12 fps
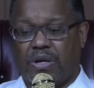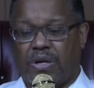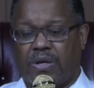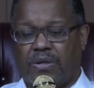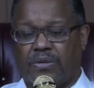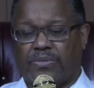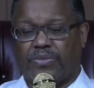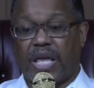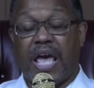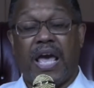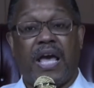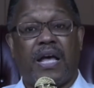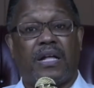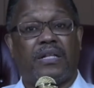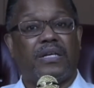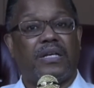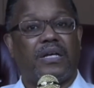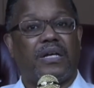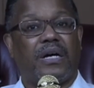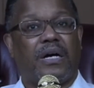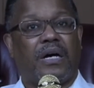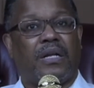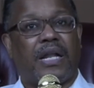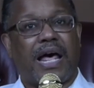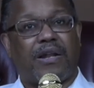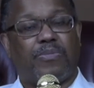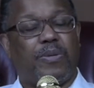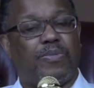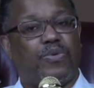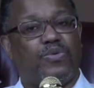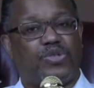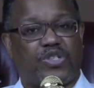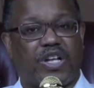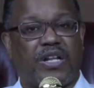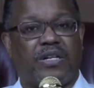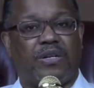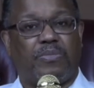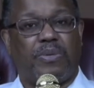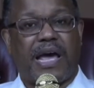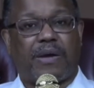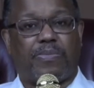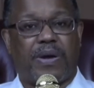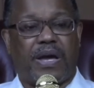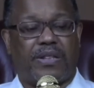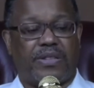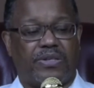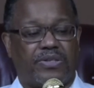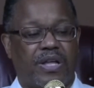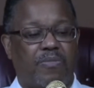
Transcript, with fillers: Um, and a lot of people who study the Black Panthers,